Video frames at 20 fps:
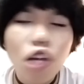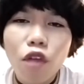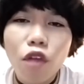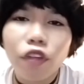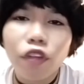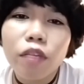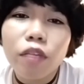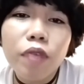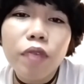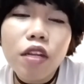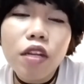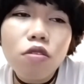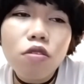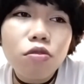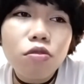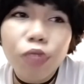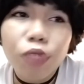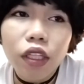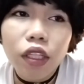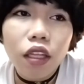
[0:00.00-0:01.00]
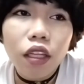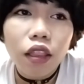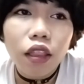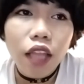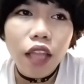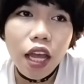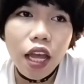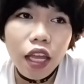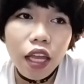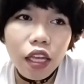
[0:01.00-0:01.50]
don't know, Filipinos really
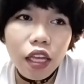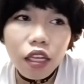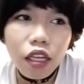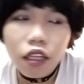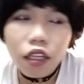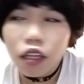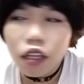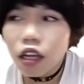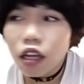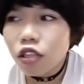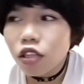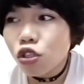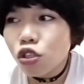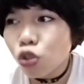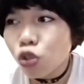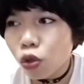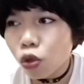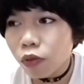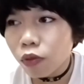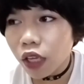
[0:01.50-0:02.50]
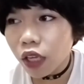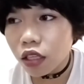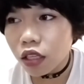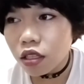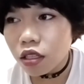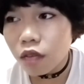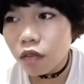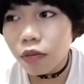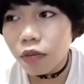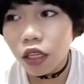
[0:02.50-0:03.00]
like assuming
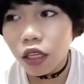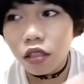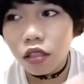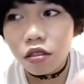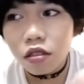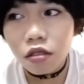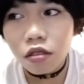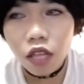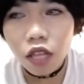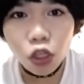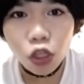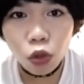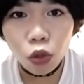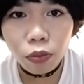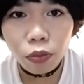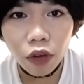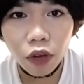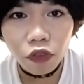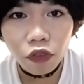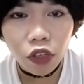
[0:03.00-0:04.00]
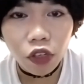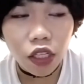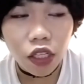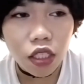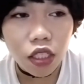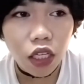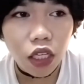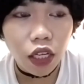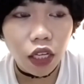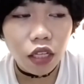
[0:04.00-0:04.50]
somebody's sexual
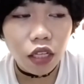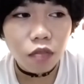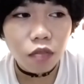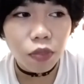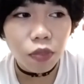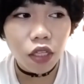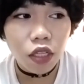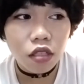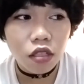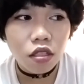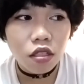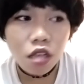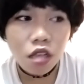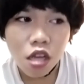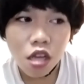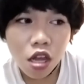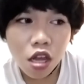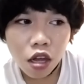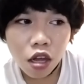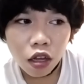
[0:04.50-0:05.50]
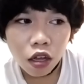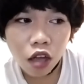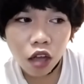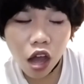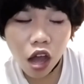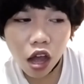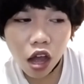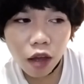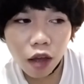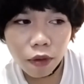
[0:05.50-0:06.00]
preference, I guess, because
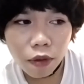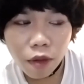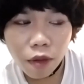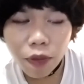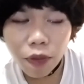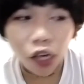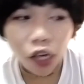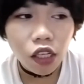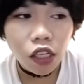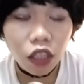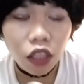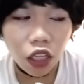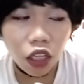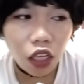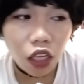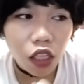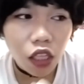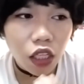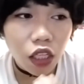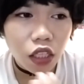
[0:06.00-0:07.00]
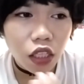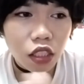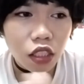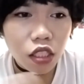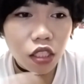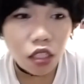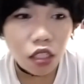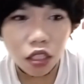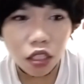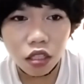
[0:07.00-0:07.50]
apparently
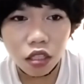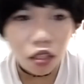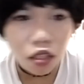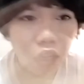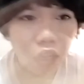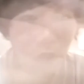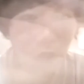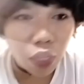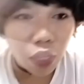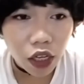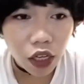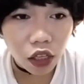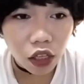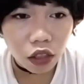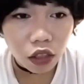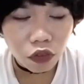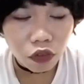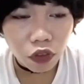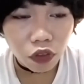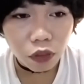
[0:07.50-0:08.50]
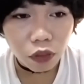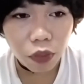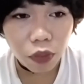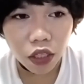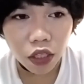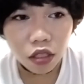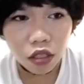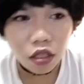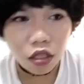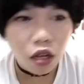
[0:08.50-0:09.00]
there's a stigma here in the
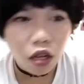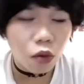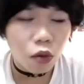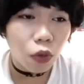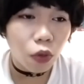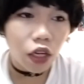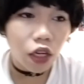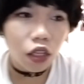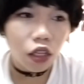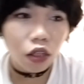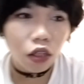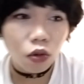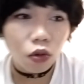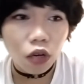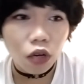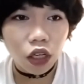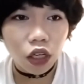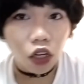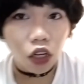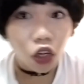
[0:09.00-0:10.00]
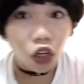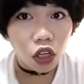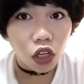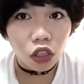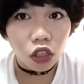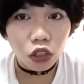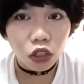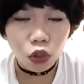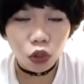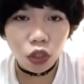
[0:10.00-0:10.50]
Philippines that when you are a
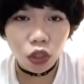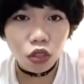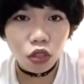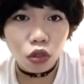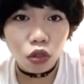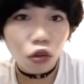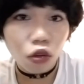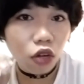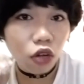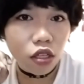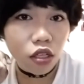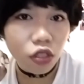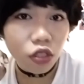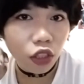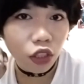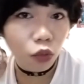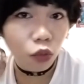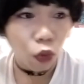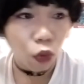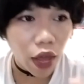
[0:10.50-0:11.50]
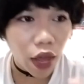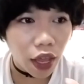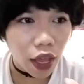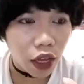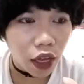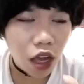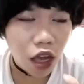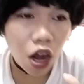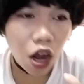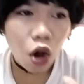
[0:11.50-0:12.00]
girl, you need to look a certain
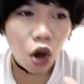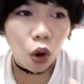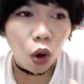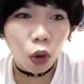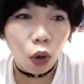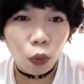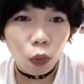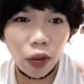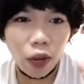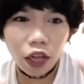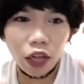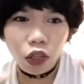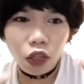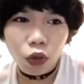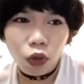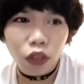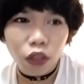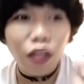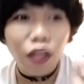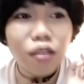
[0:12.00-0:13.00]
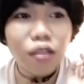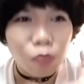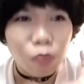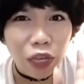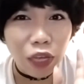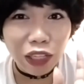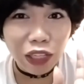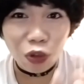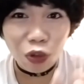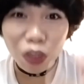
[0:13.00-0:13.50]
way, or when you're a
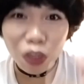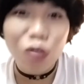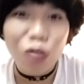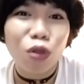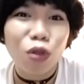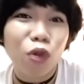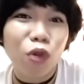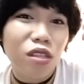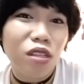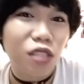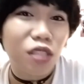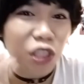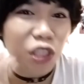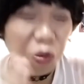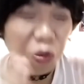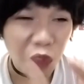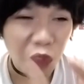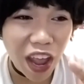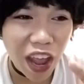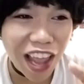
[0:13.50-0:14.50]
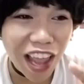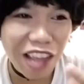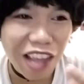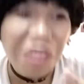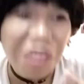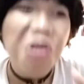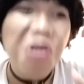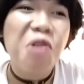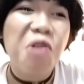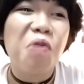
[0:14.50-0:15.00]
lesbian, you need to look a certain
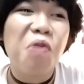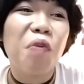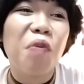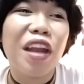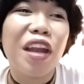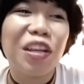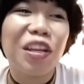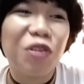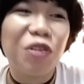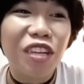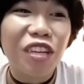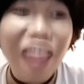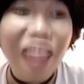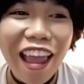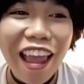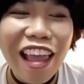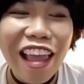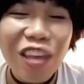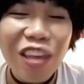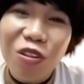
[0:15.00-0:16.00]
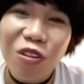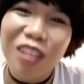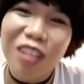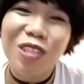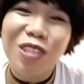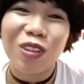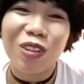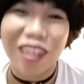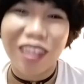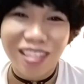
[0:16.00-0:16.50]
way, when you're gay, you
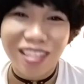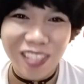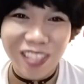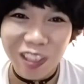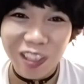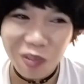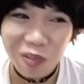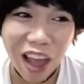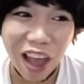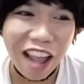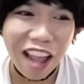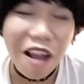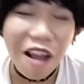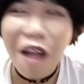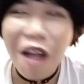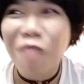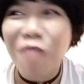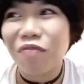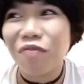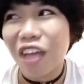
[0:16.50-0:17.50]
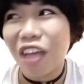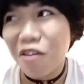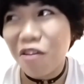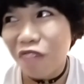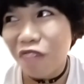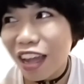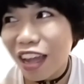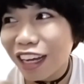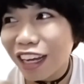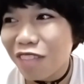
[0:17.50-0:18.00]
need to look a certain way. I
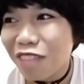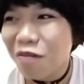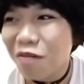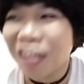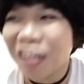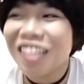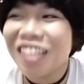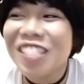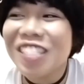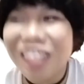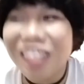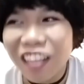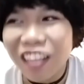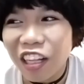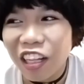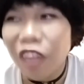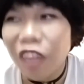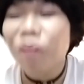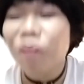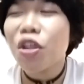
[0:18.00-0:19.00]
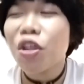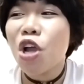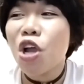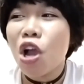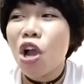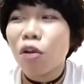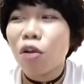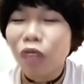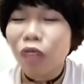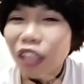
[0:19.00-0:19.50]
find it personally
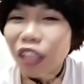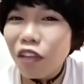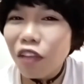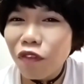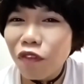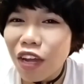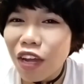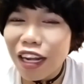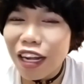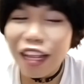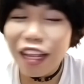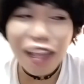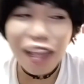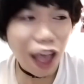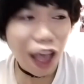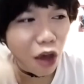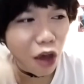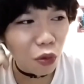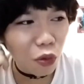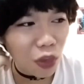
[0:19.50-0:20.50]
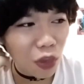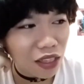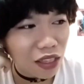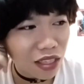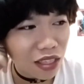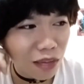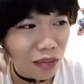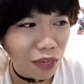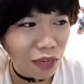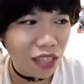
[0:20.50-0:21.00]
really funny how
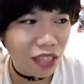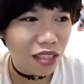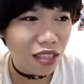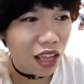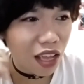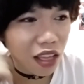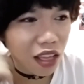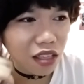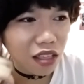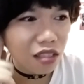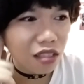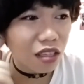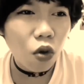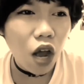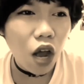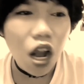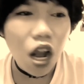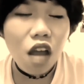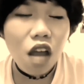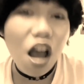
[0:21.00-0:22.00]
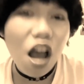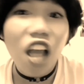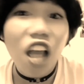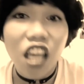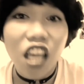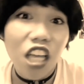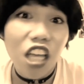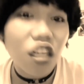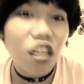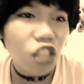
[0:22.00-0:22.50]
when somebody say, oh, ala,
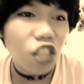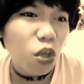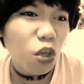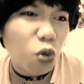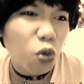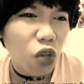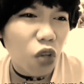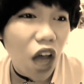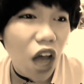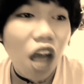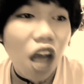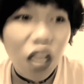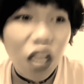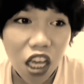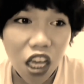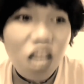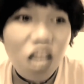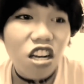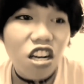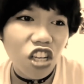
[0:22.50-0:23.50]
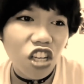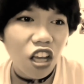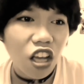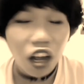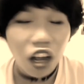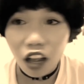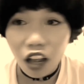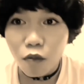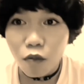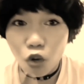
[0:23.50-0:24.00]
agi na siya guro ya, agi na siya,
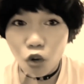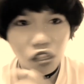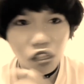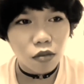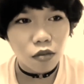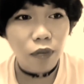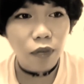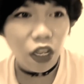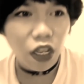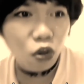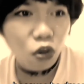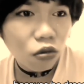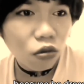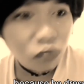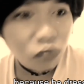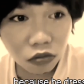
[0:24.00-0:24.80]
kaya mo siya man.